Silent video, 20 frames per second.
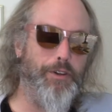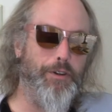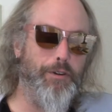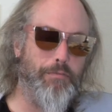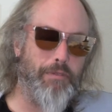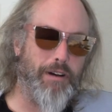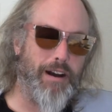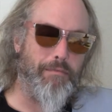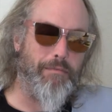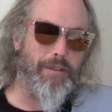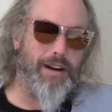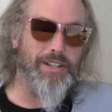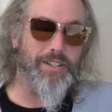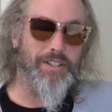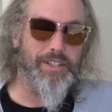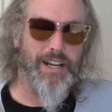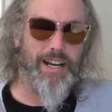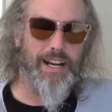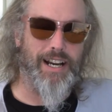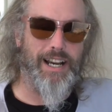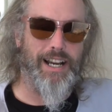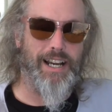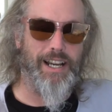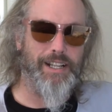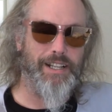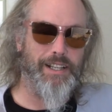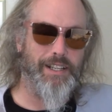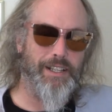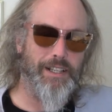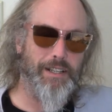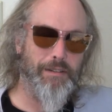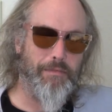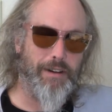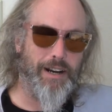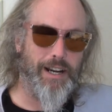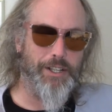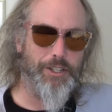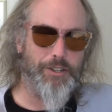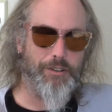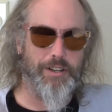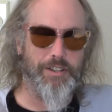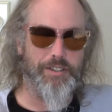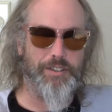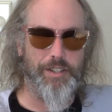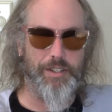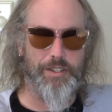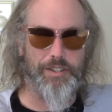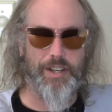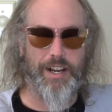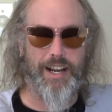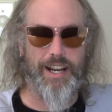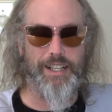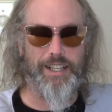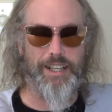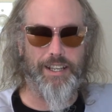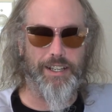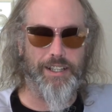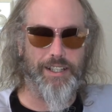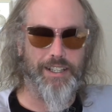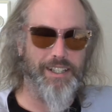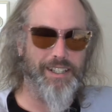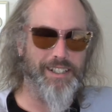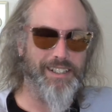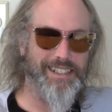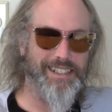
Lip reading: you by my side, my trusty sidekick,